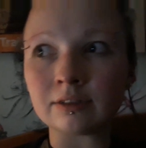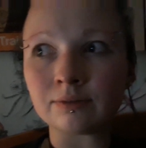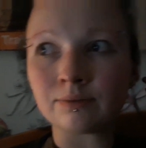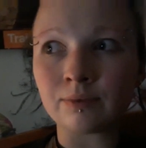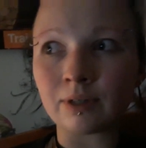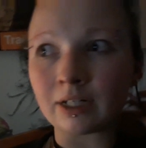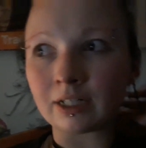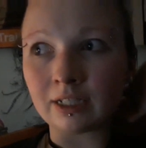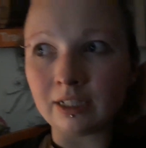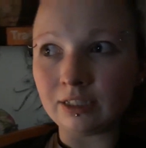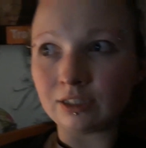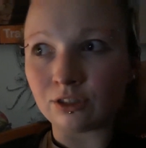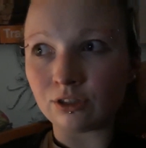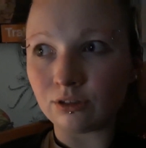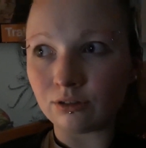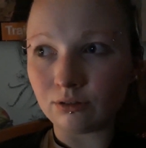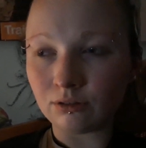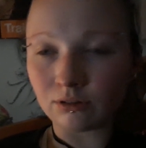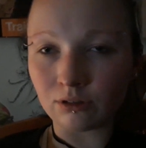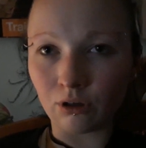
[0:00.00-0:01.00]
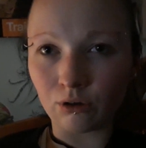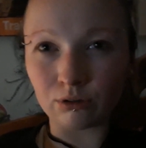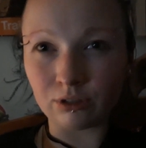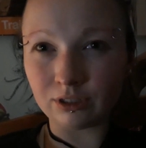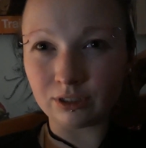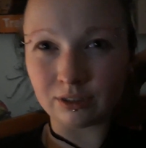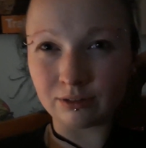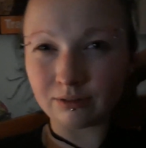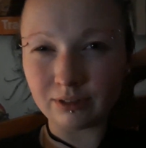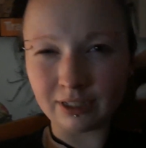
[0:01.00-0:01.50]
but he's, he
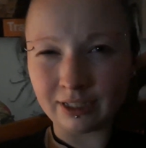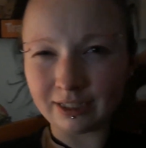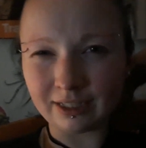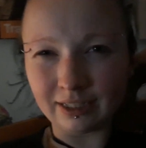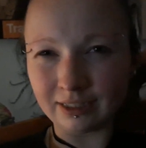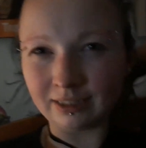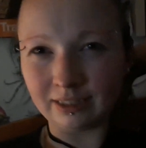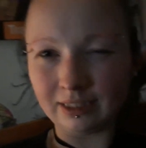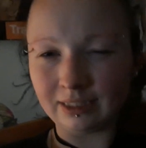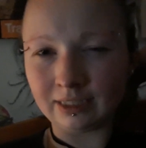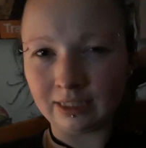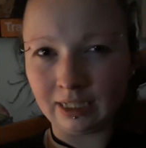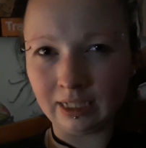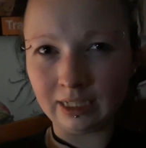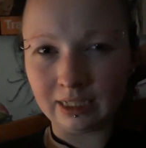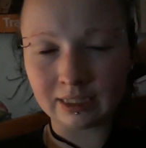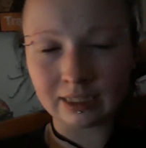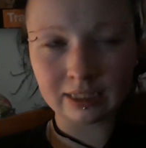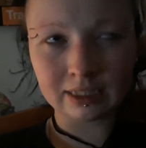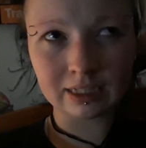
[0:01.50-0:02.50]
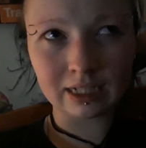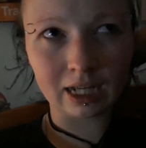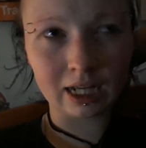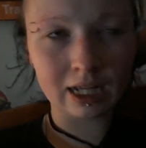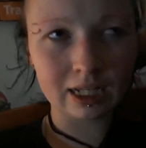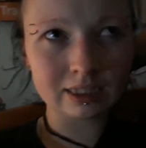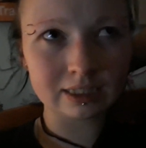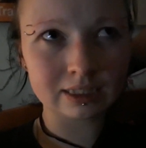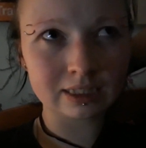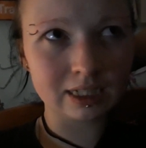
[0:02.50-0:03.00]
doesn't see it in that
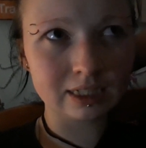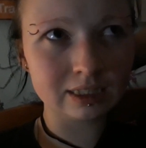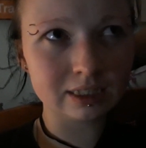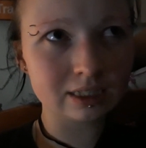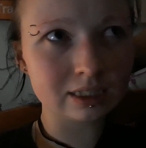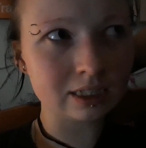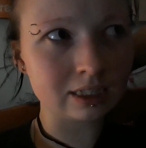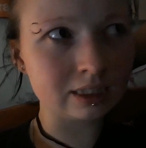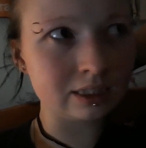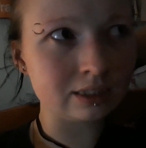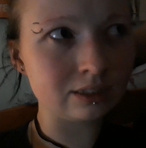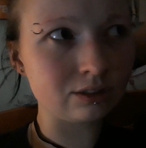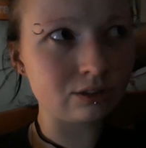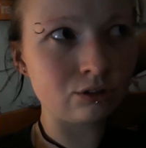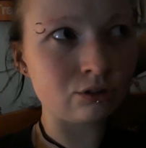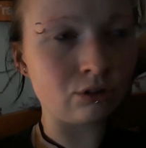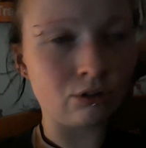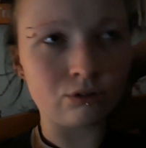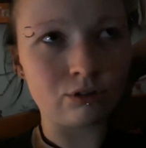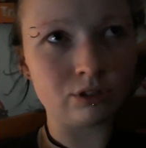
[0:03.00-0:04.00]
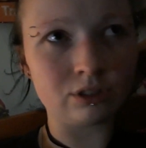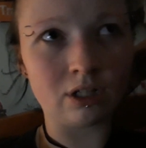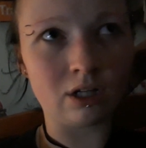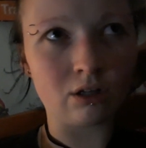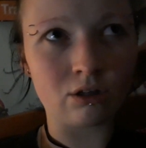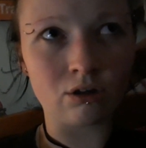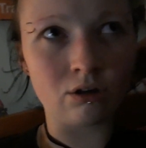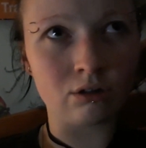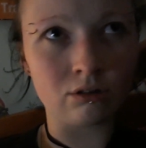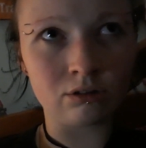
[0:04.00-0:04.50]
kind of sense, and, he's
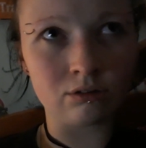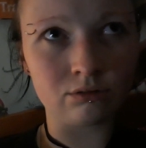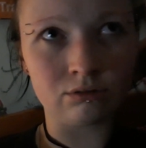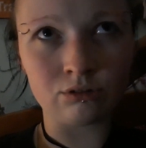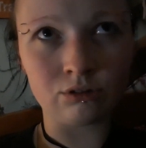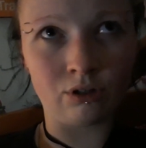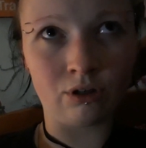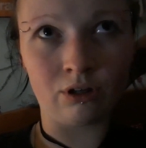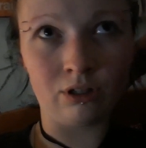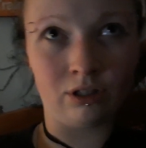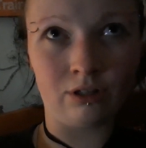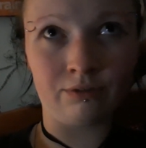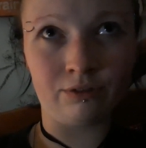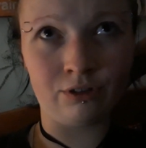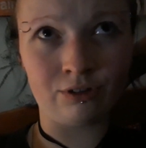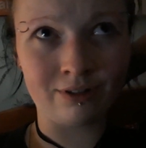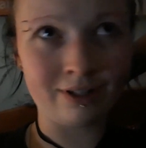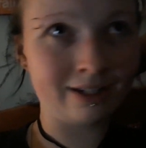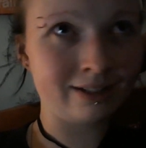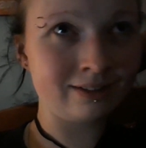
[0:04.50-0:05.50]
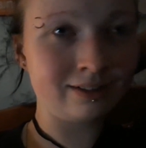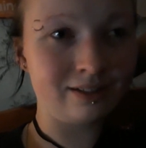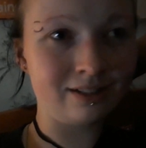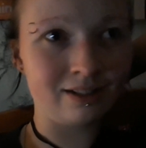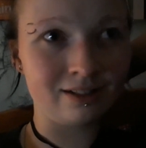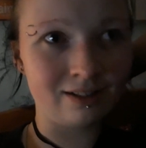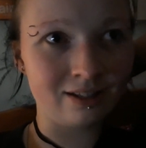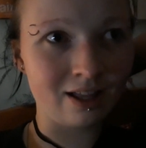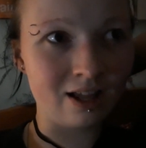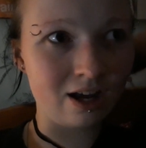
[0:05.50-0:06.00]
like, oh, I love your legs, la
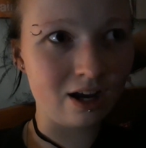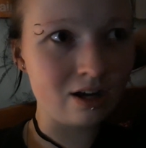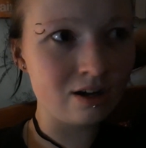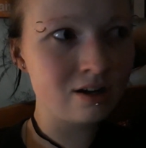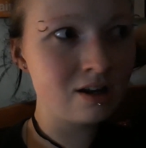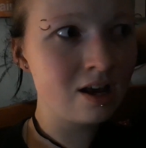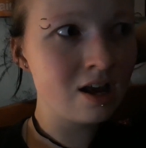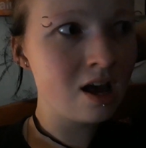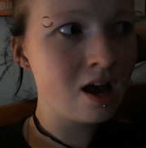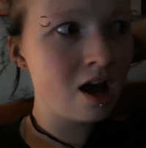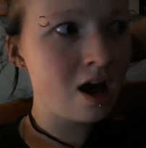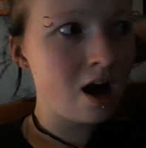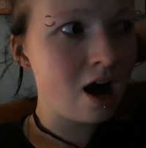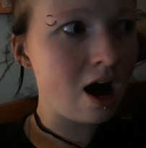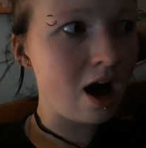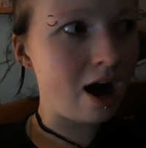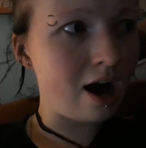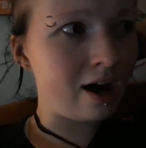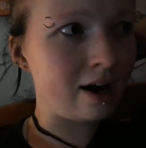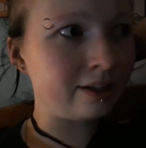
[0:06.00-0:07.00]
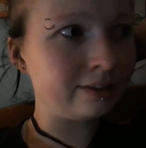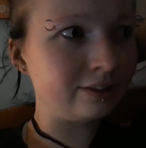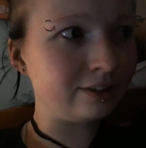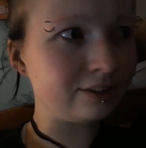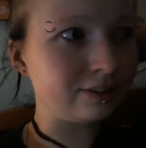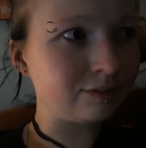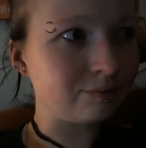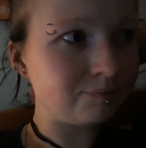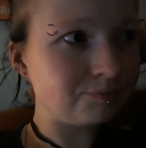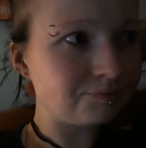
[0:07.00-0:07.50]
la la.
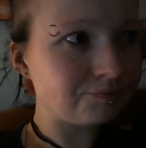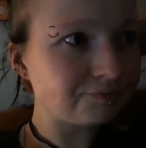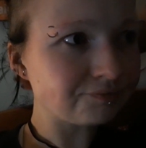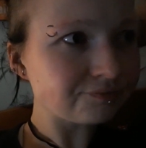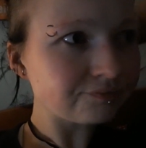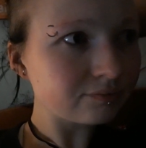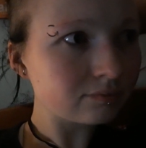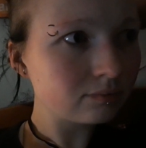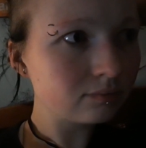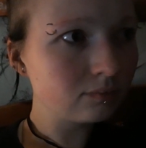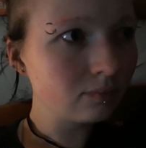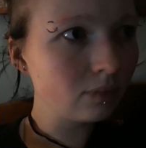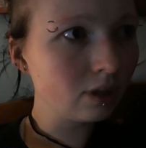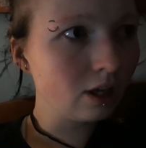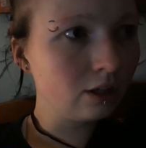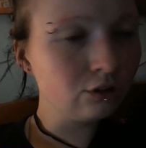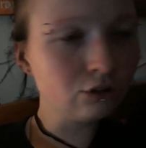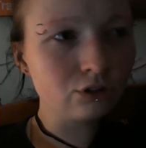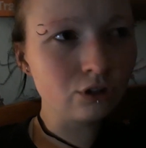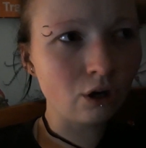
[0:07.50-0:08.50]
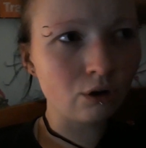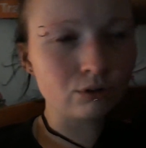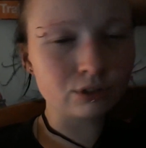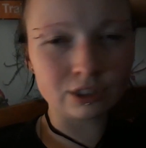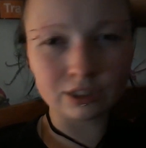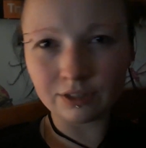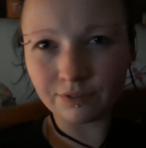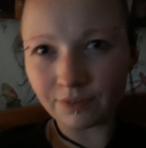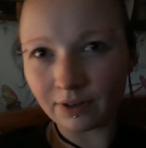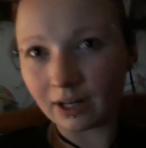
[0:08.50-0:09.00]
And,
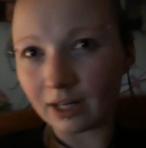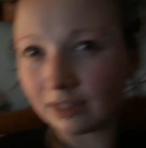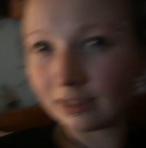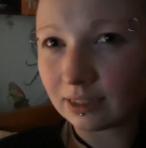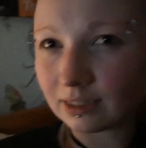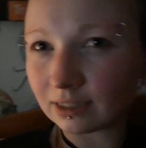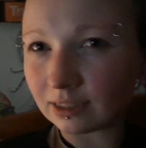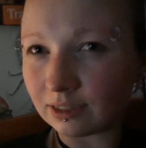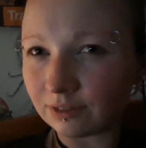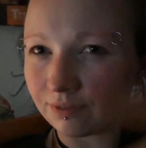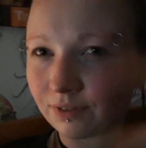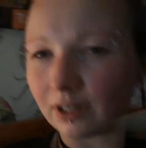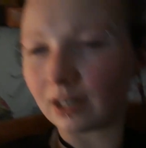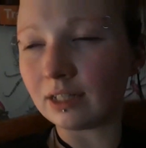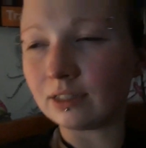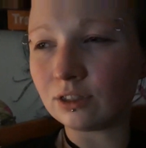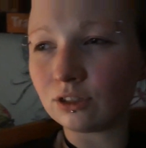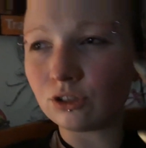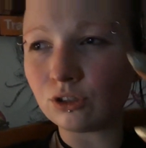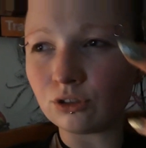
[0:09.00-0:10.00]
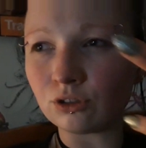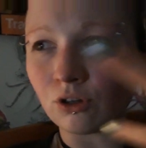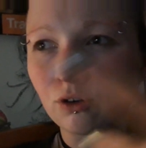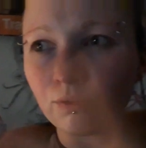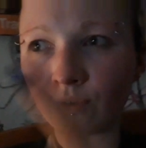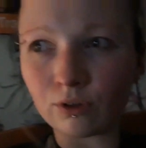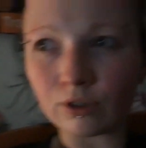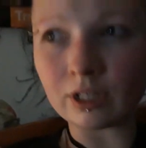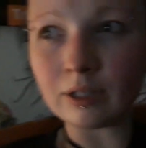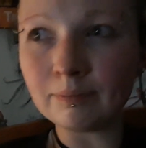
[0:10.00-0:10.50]
it's different,
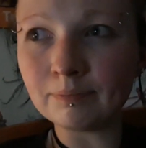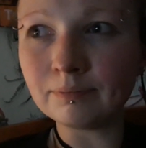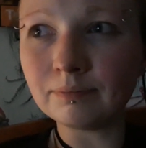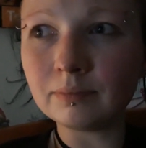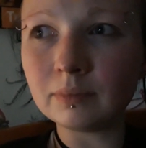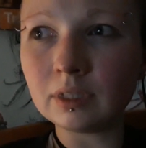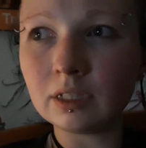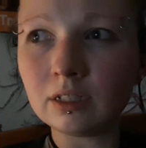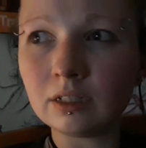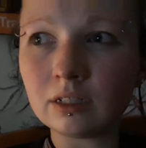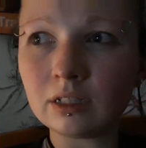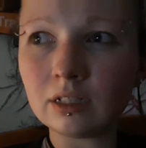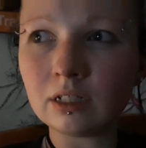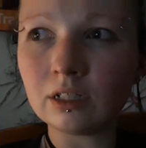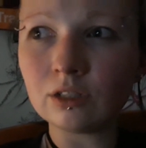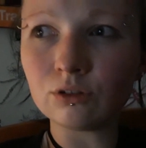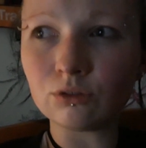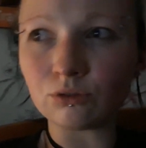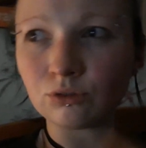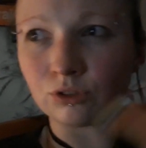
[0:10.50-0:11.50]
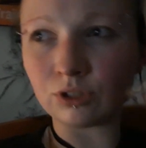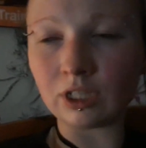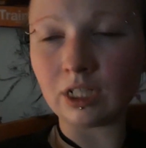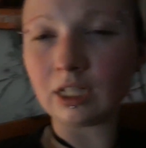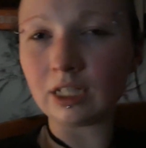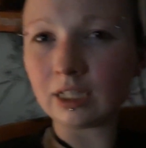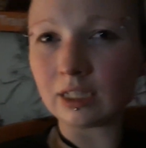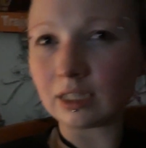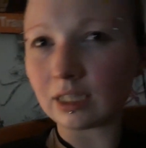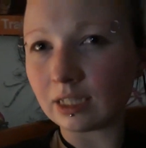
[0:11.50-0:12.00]
for him to
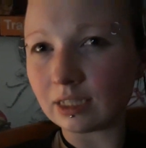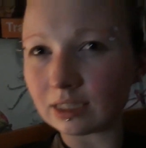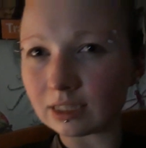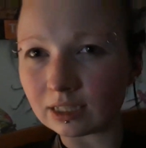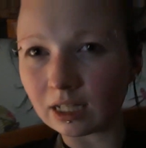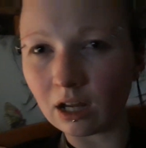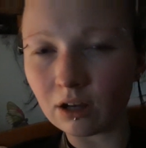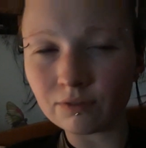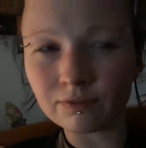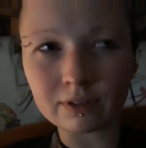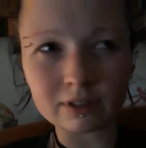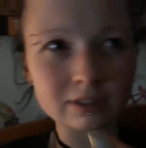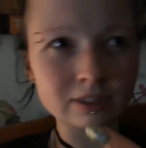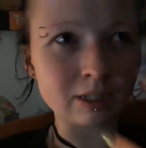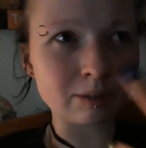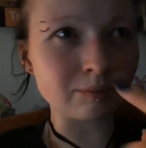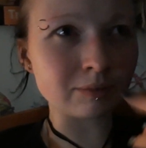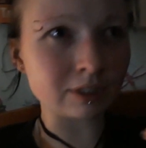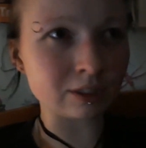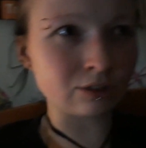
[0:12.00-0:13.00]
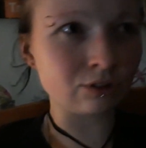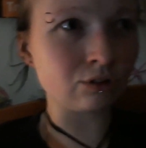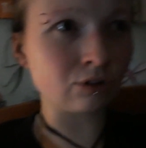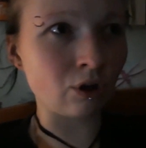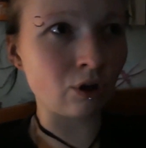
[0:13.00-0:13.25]
see it and stuff, same as,